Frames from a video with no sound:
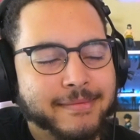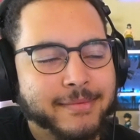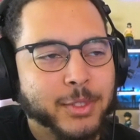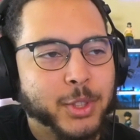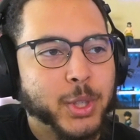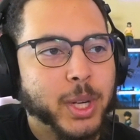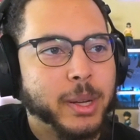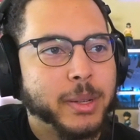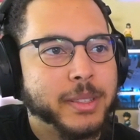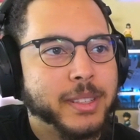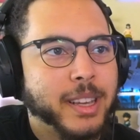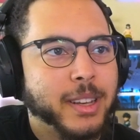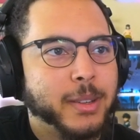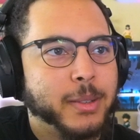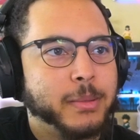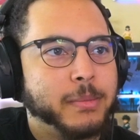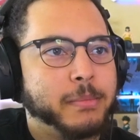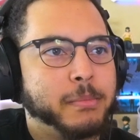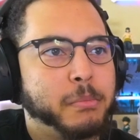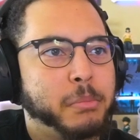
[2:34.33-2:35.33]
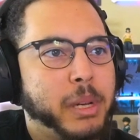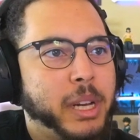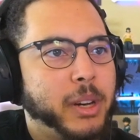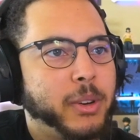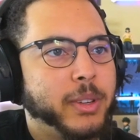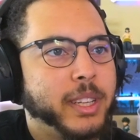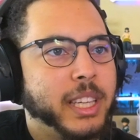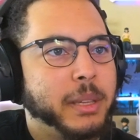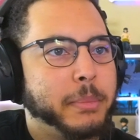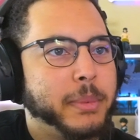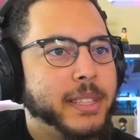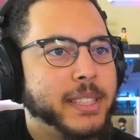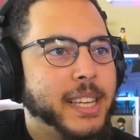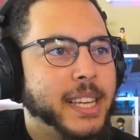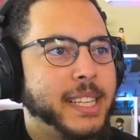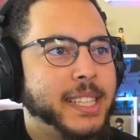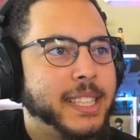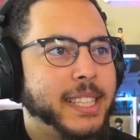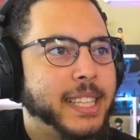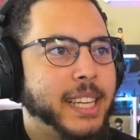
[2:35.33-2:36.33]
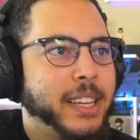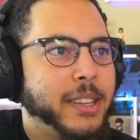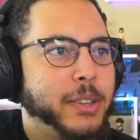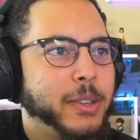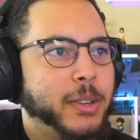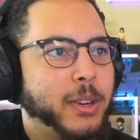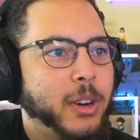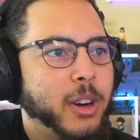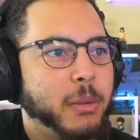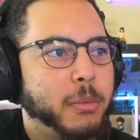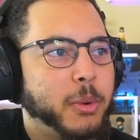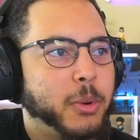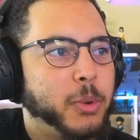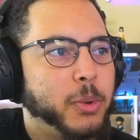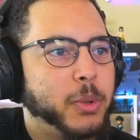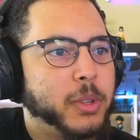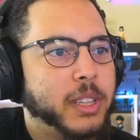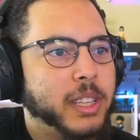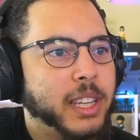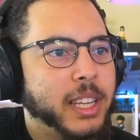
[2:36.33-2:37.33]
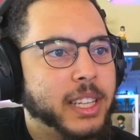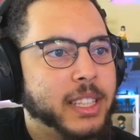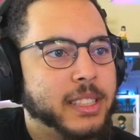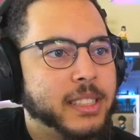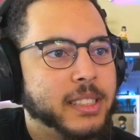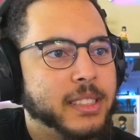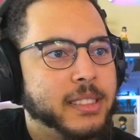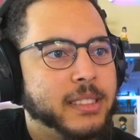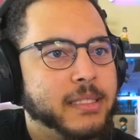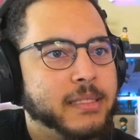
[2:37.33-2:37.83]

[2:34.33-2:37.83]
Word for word: Shouts out. Bell keeping his head together. Calm, cool, and collected.